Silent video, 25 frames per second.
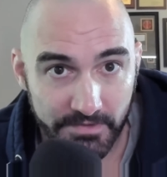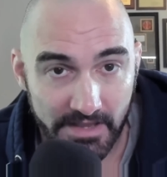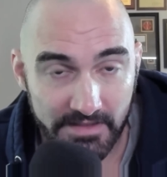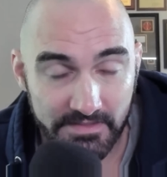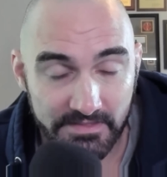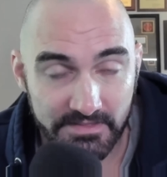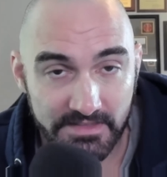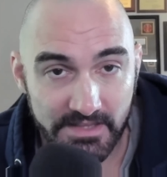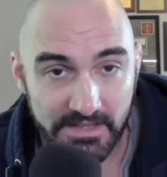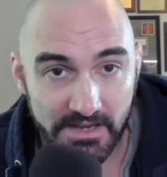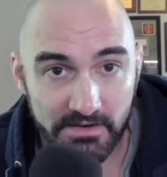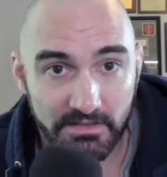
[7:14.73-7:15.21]

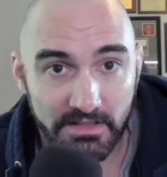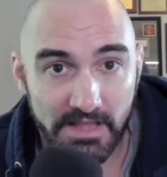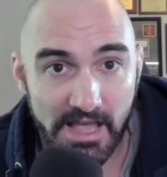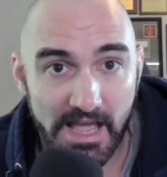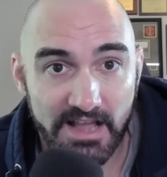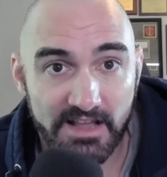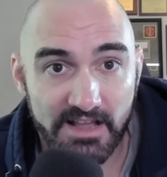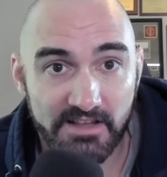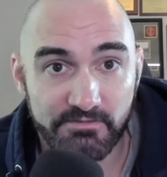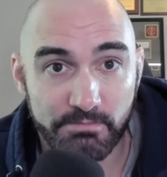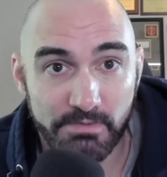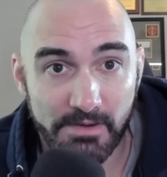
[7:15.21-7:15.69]
and their
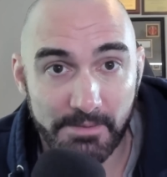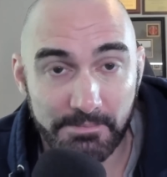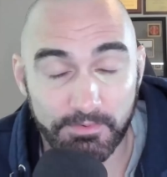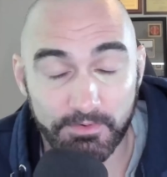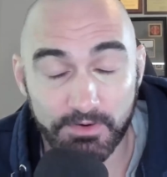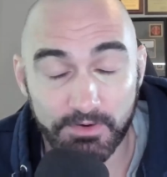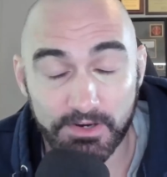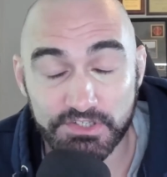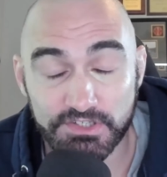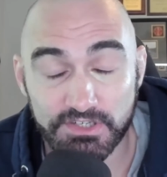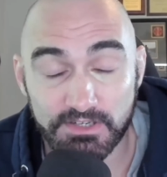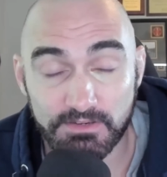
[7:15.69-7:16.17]
lack of
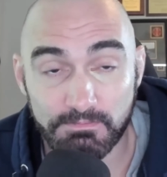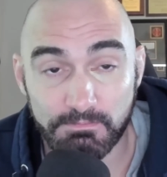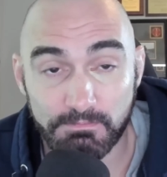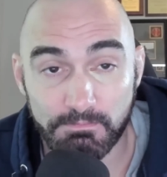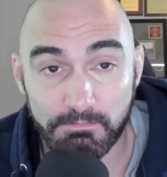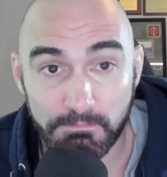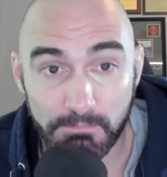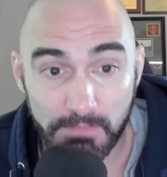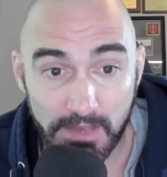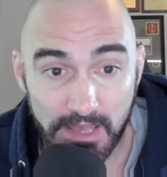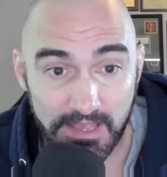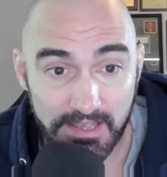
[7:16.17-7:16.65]
preparation
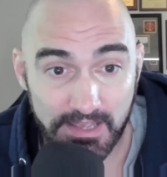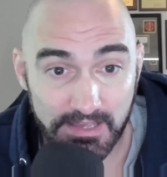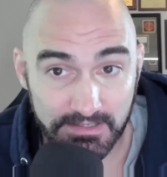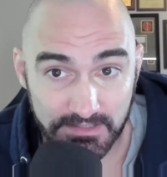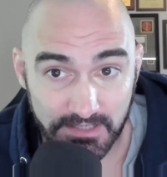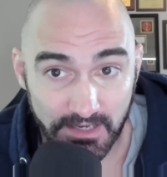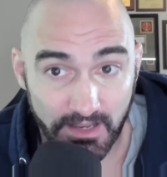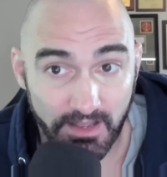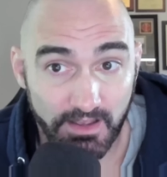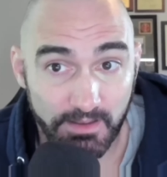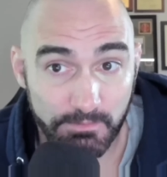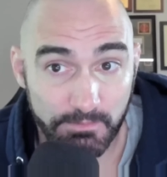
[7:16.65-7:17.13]
may at
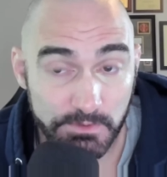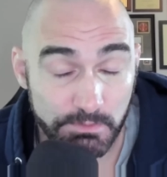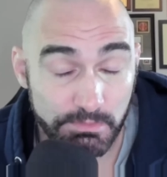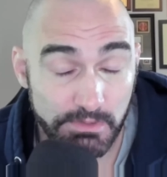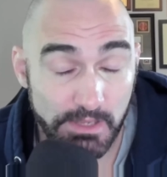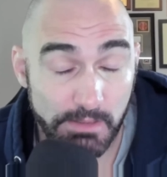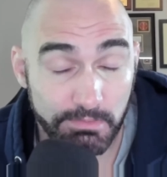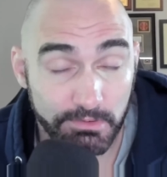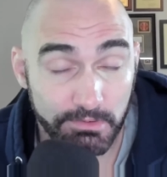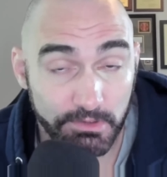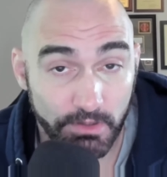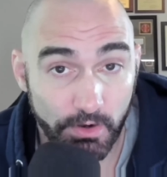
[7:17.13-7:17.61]
times
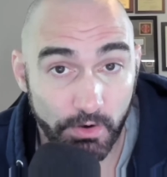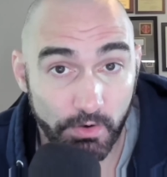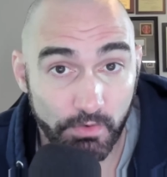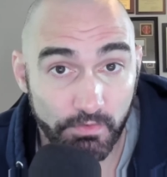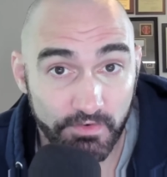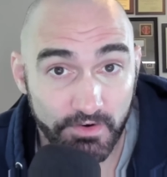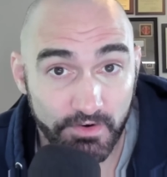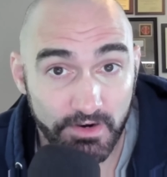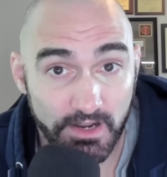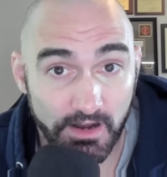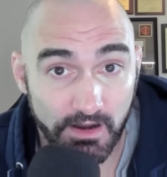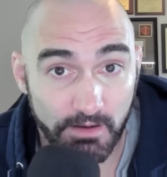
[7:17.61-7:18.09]
be able to
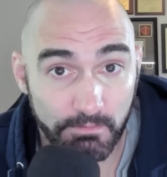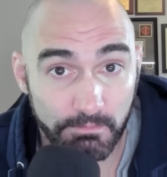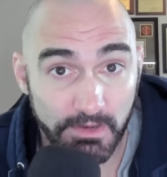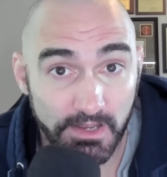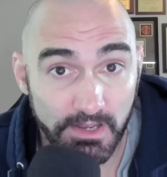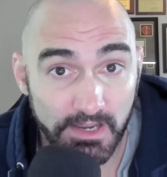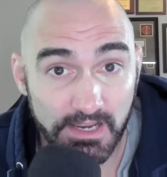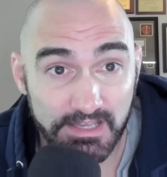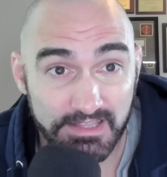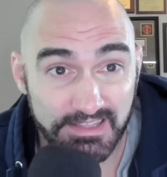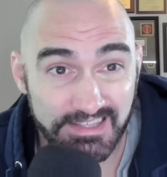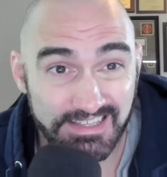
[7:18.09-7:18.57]
overcome
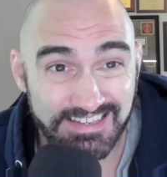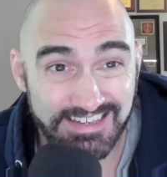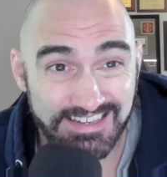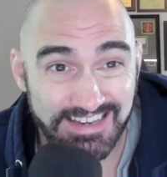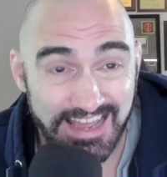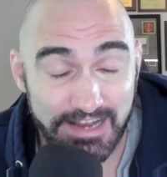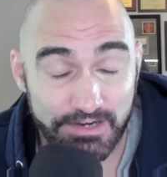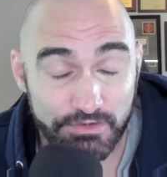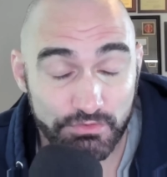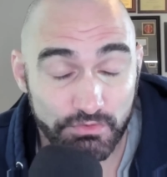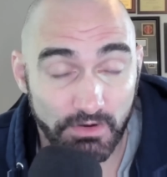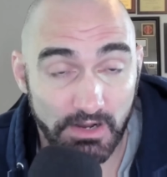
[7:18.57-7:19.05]
the
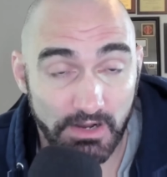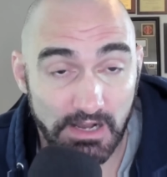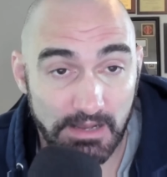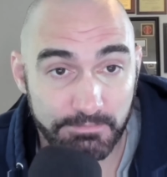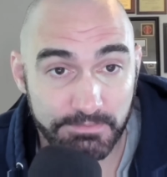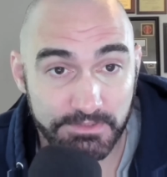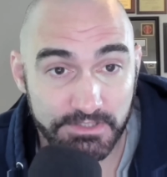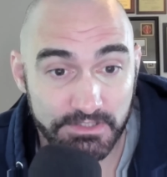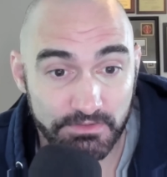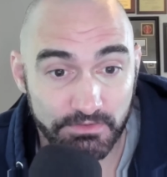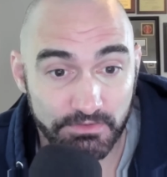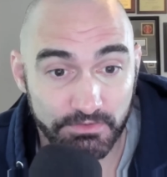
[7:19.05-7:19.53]
natural
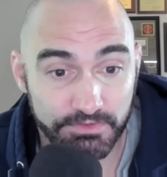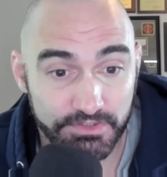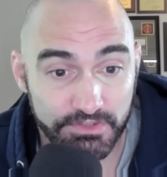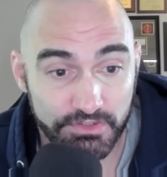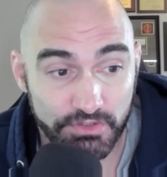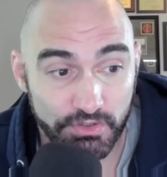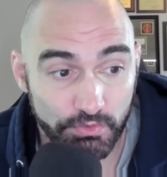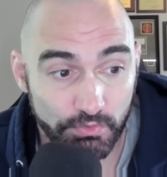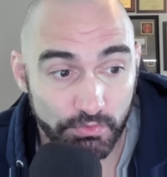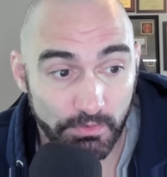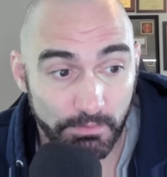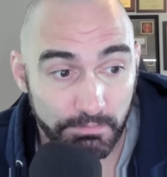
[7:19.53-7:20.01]
obstacles
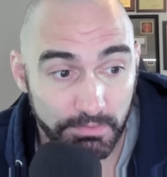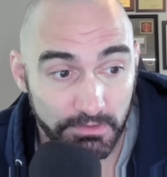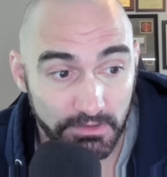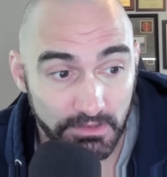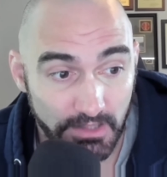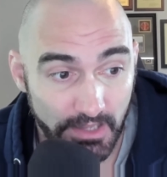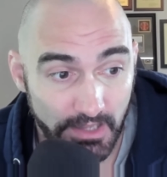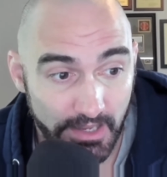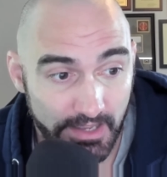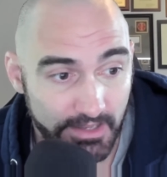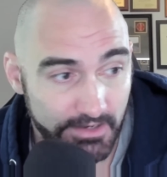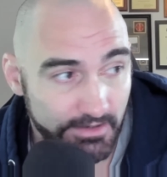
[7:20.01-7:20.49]
to a
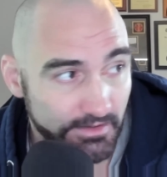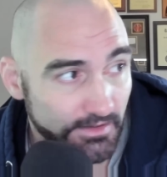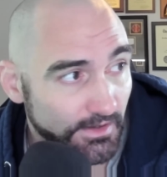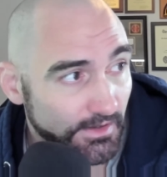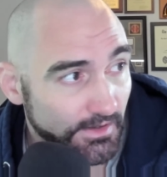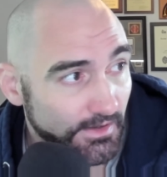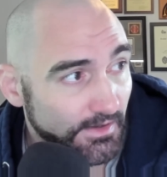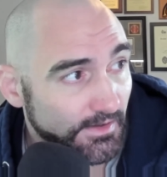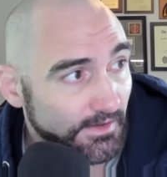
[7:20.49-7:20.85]
plan.